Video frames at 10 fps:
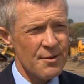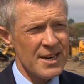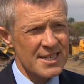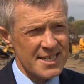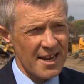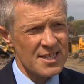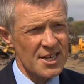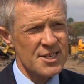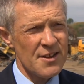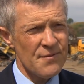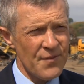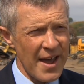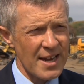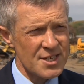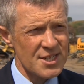You need certainty to
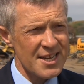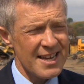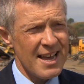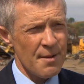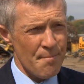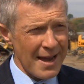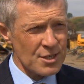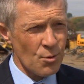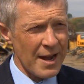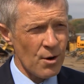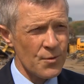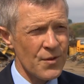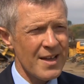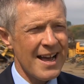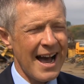invest in mental
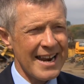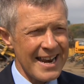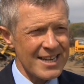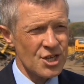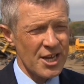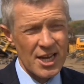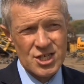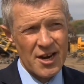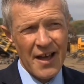health and in education.